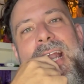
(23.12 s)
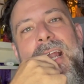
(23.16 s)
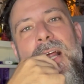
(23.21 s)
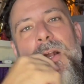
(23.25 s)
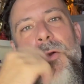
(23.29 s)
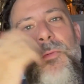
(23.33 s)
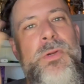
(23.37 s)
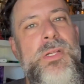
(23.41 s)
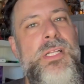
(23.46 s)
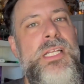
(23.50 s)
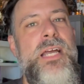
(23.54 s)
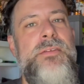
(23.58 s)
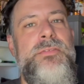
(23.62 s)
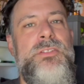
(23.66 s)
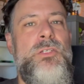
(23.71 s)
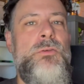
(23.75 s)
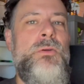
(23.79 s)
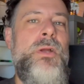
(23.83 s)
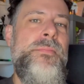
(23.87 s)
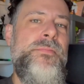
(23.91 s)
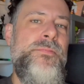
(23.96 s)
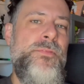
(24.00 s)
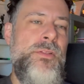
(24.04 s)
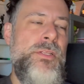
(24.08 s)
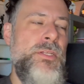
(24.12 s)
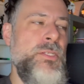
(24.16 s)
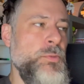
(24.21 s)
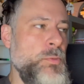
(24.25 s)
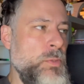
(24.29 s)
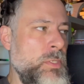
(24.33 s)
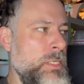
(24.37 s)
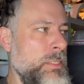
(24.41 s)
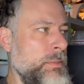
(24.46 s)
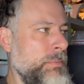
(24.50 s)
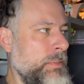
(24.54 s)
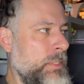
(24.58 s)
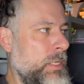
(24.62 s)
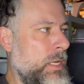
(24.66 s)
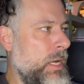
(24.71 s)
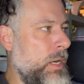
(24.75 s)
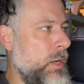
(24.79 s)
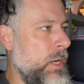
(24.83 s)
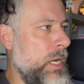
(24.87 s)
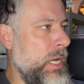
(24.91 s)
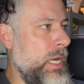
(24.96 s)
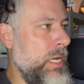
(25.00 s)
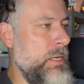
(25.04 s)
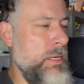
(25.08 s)
I don't really have a script for this one.
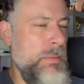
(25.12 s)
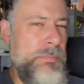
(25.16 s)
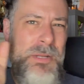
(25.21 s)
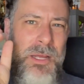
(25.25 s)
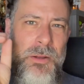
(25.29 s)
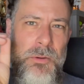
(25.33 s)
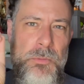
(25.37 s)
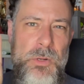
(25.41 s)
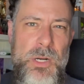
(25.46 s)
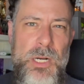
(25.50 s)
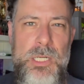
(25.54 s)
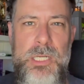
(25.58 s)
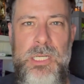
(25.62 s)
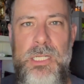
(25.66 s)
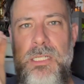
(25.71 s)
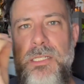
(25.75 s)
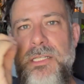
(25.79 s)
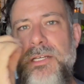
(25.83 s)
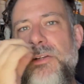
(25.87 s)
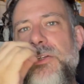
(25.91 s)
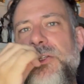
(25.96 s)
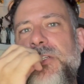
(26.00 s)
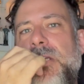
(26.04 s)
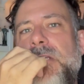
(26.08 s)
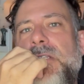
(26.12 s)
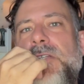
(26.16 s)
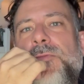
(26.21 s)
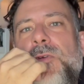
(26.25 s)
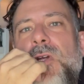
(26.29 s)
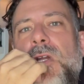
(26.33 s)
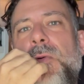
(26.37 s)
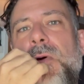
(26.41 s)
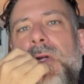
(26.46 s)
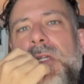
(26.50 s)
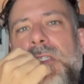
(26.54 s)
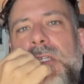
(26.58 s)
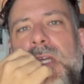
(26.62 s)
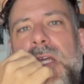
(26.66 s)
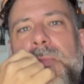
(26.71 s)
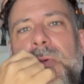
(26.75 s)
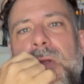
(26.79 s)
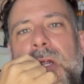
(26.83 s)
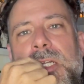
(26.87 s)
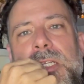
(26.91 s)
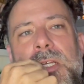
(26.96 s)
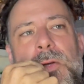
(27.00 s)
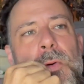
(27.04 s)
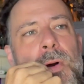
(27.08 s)
Not a clear sense of what I want to say, but
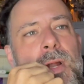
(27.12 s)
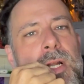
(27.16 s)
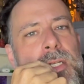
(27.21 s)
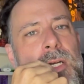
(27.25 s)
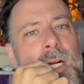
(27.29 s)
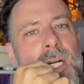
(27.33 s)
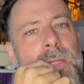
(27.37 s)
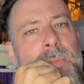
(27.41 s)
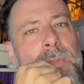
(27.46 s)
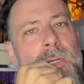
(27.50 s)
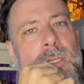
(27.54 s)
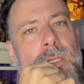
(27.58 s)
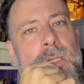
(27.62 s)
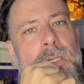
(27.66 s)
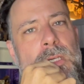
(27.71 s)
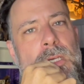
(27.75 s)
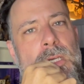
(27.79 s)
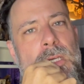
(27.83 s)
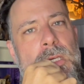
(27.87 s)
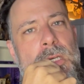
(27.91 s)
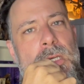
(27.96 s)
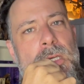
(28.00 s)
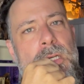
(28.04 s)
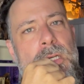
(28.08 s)
I did want to talk about the